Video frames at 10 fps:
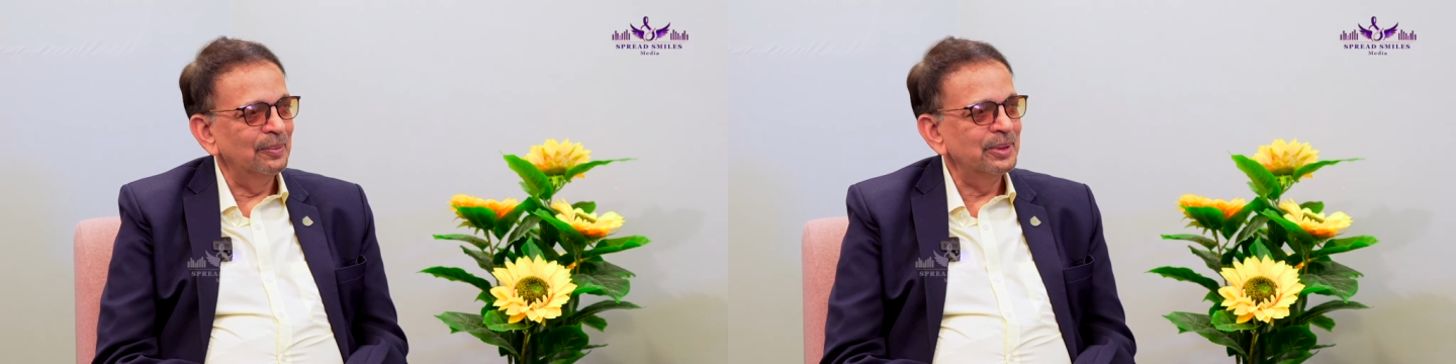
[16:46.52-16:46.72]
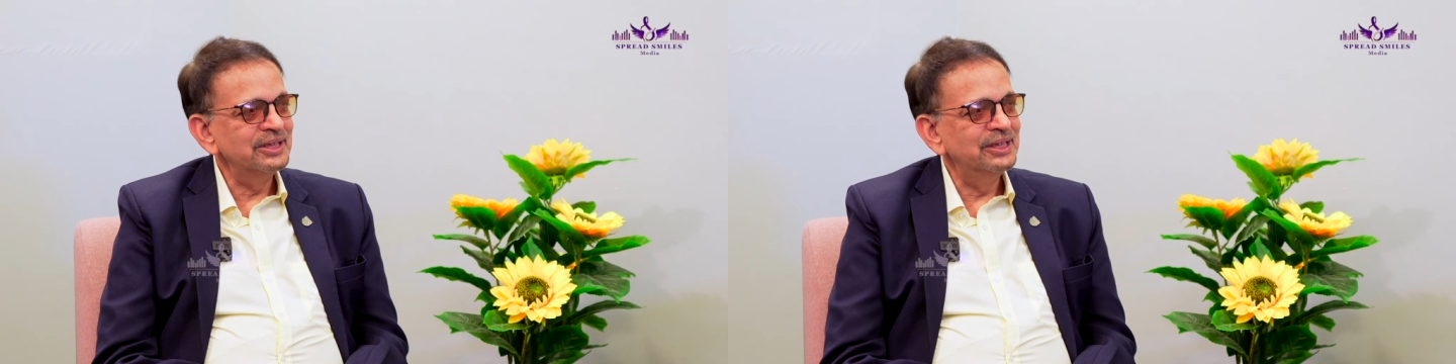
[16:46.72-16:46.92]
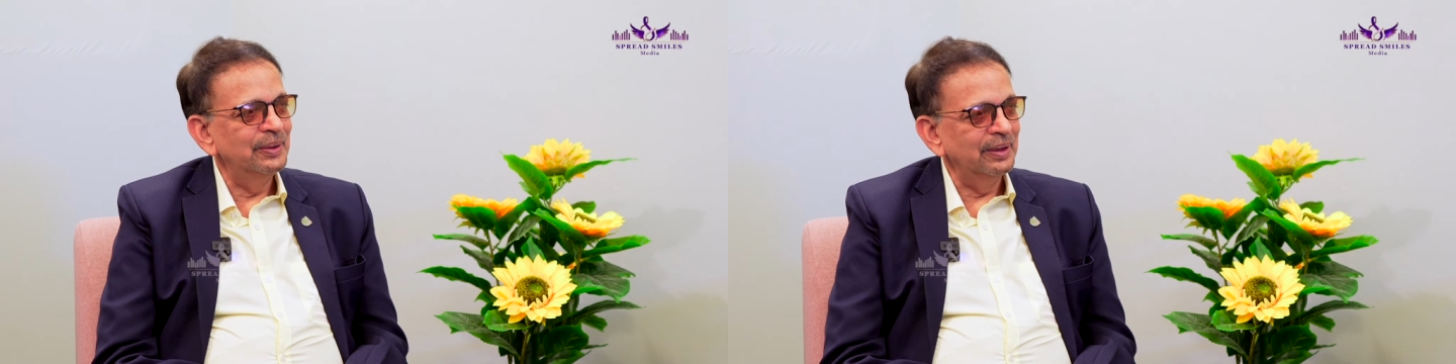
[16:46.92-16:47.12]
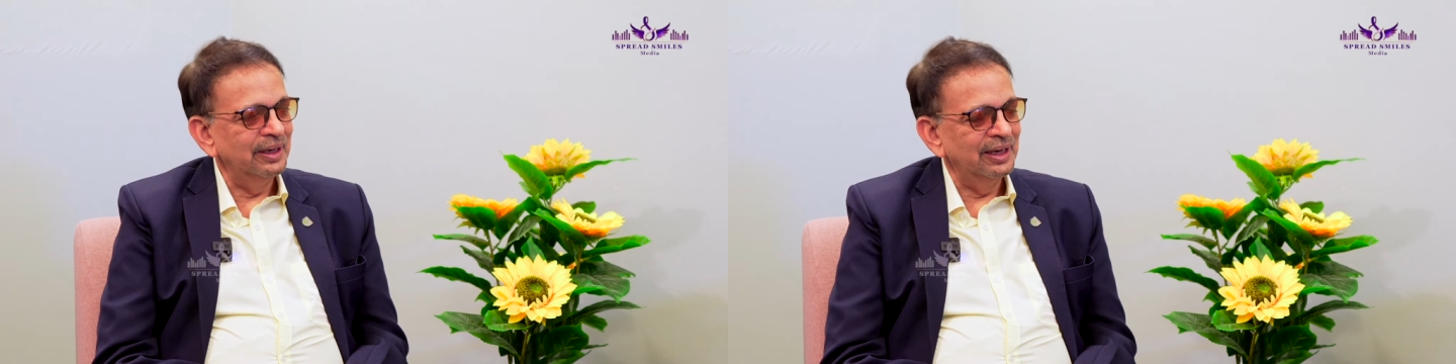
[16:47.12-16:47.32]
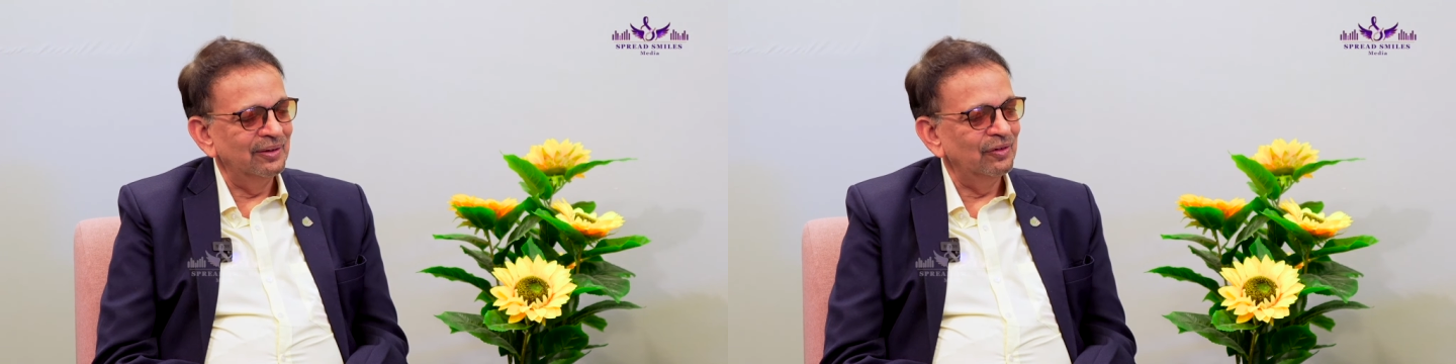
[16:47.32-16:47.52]
Represented
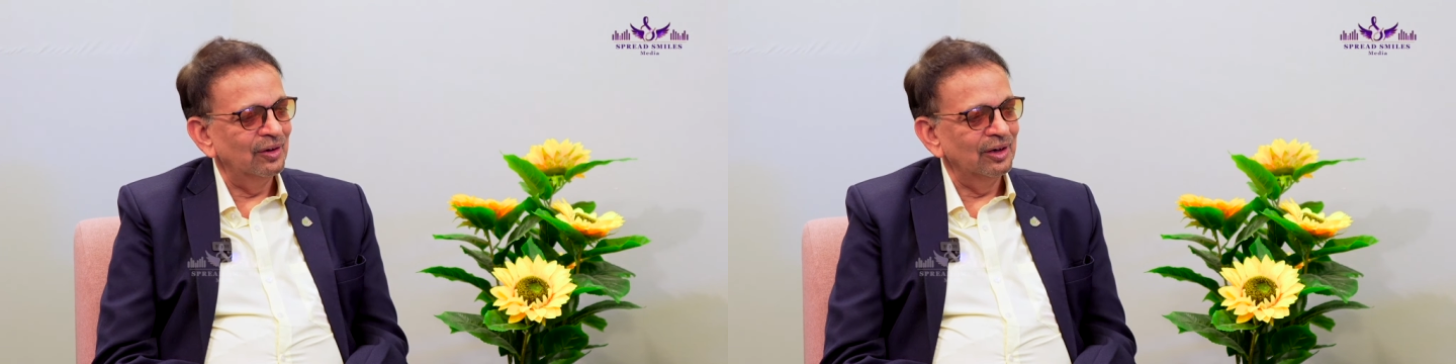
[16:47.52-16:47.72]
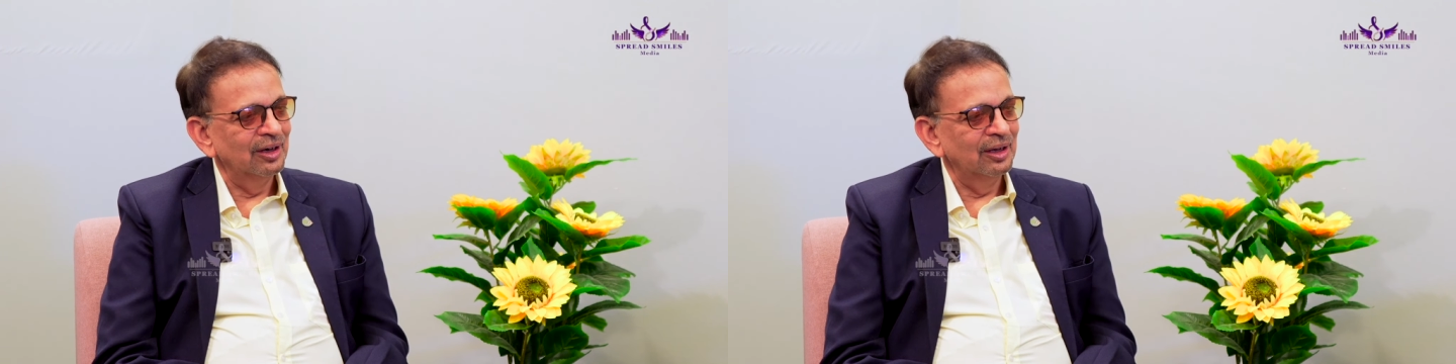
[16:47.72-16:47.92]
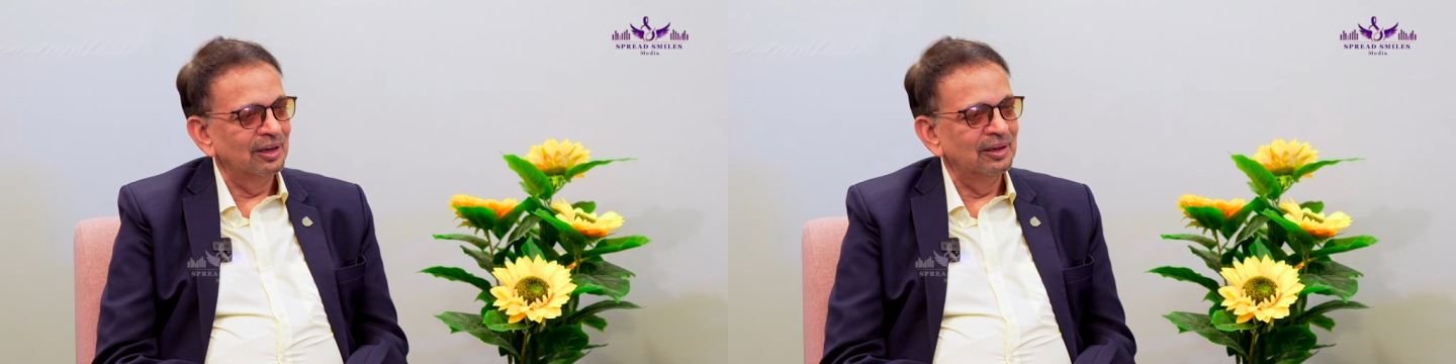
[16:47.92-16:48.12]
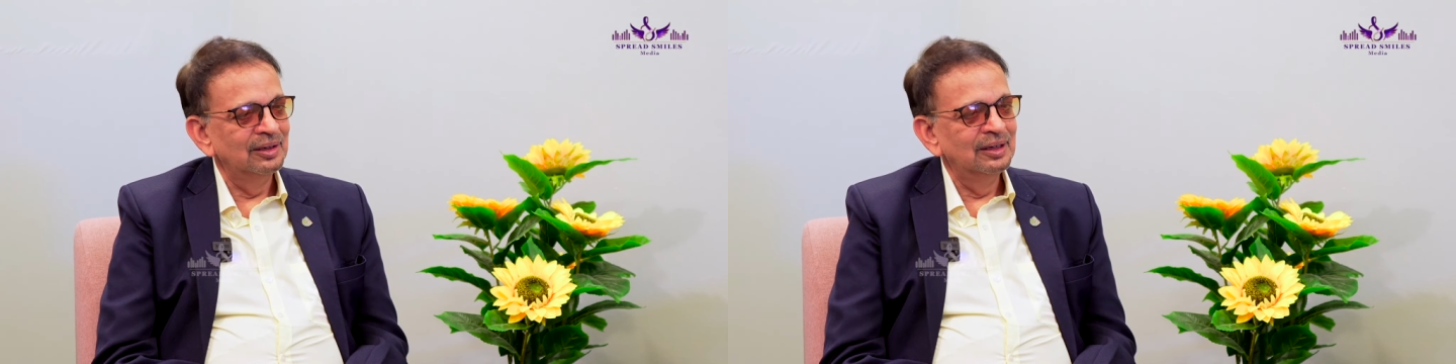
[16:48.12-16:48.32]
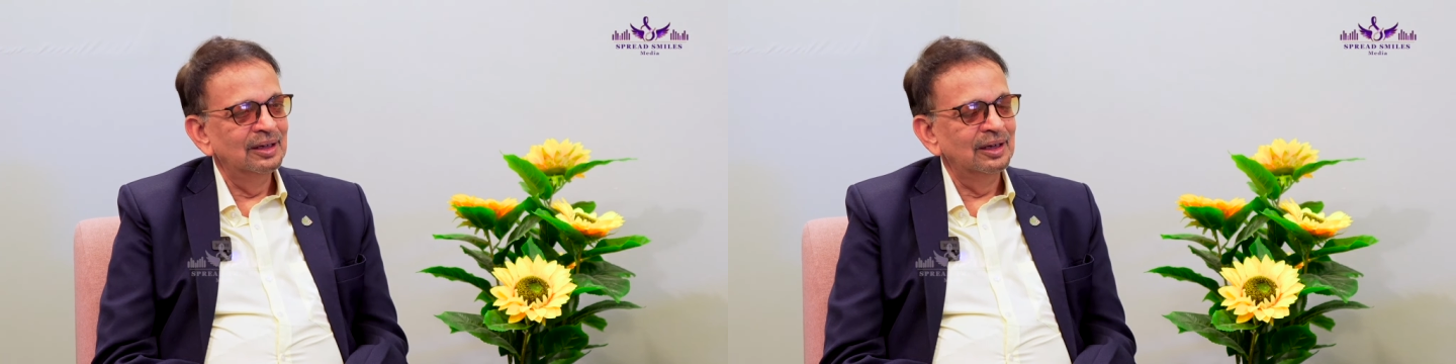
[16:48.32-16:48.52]
cricket for,
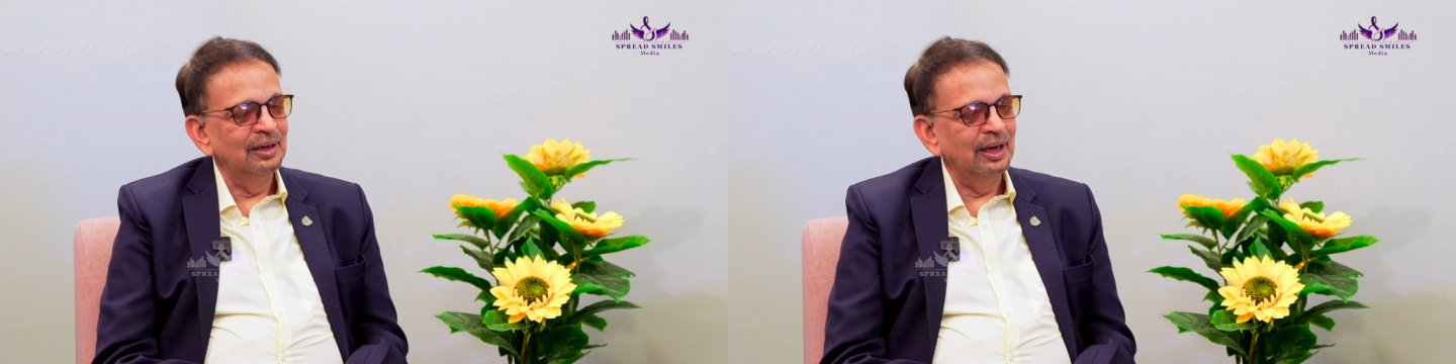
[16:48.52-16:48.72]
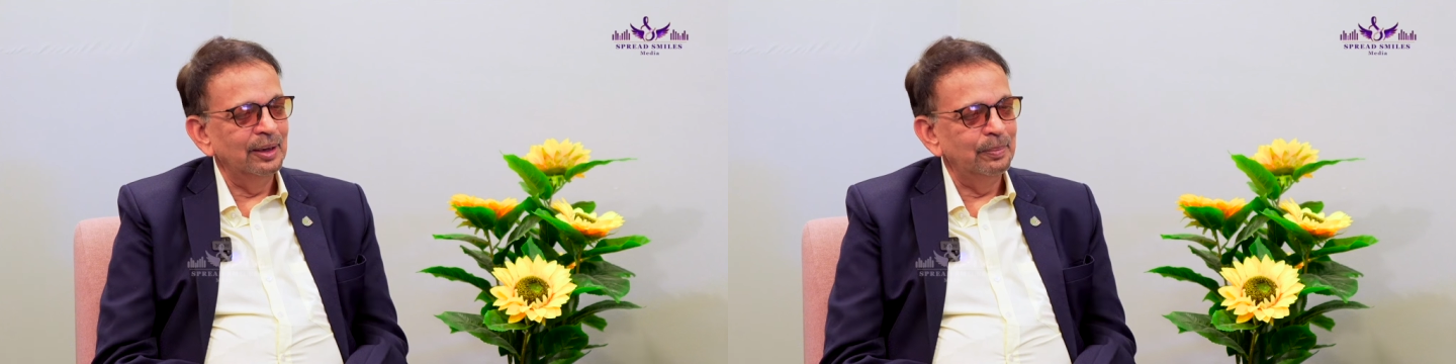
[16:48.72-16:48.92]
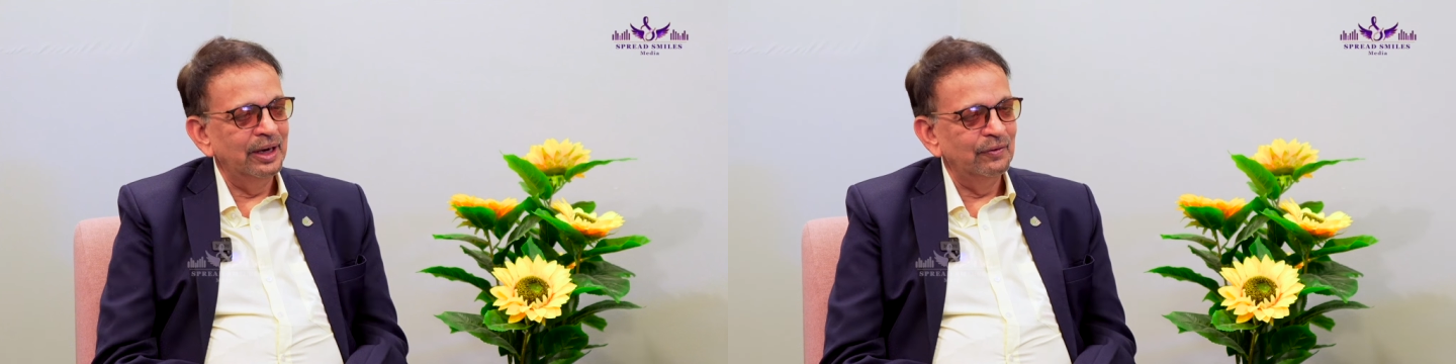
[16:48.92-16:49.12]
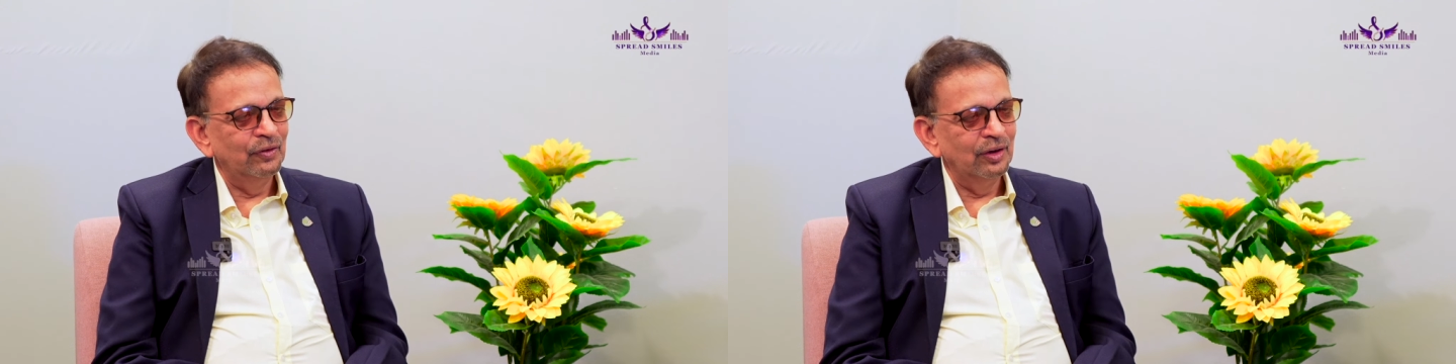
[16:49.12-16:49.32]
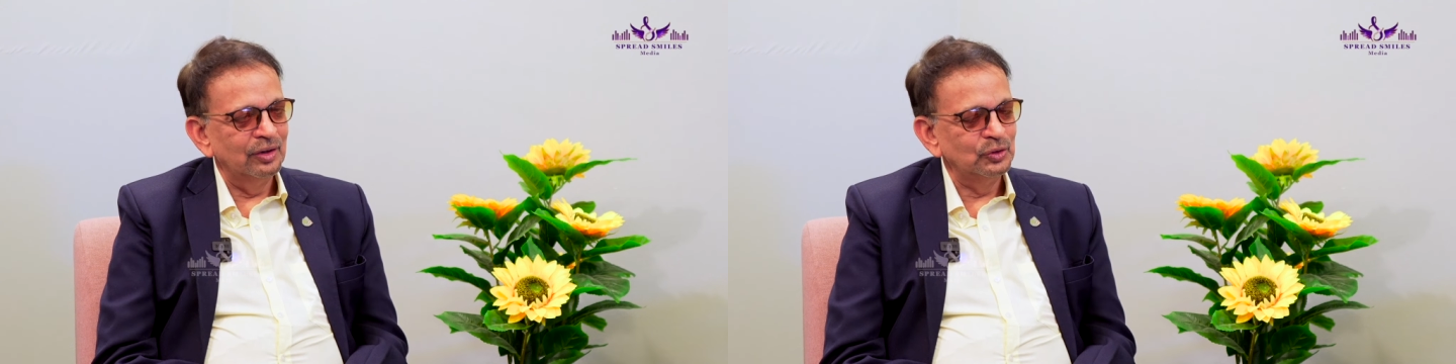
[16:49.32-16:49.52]
I played
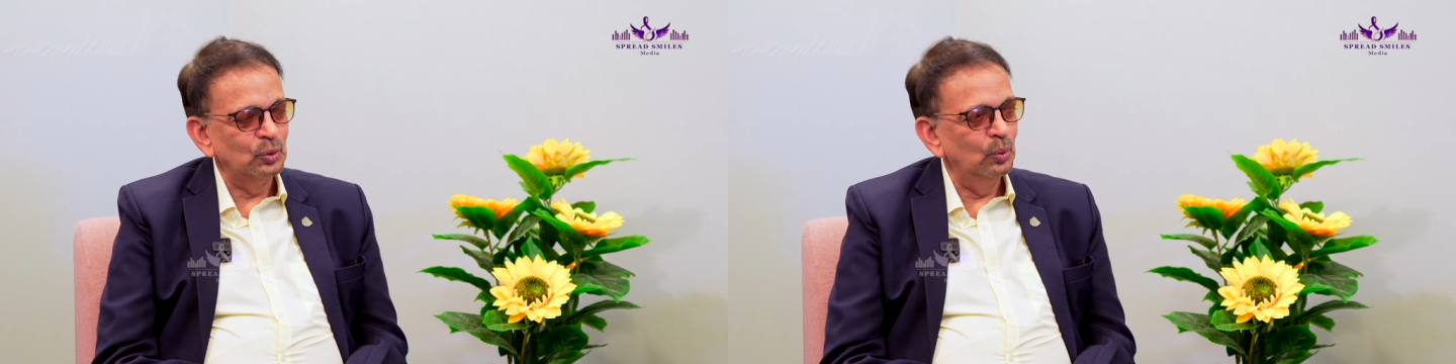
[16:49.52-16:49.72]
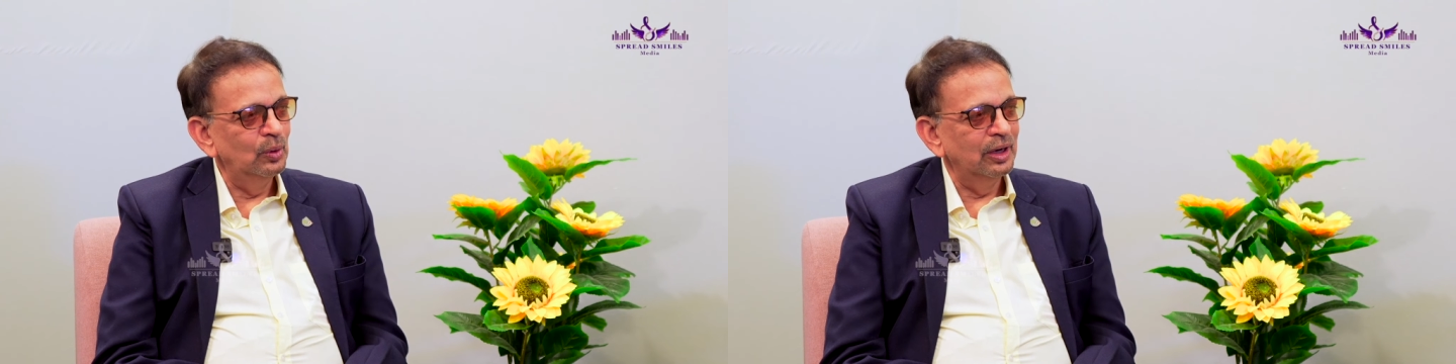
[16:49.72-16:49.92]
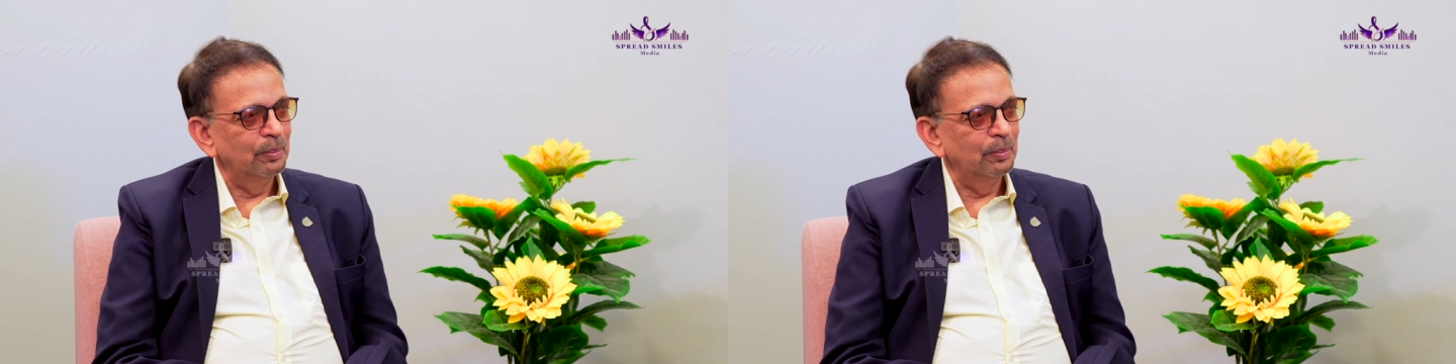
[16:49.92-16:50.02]
for school,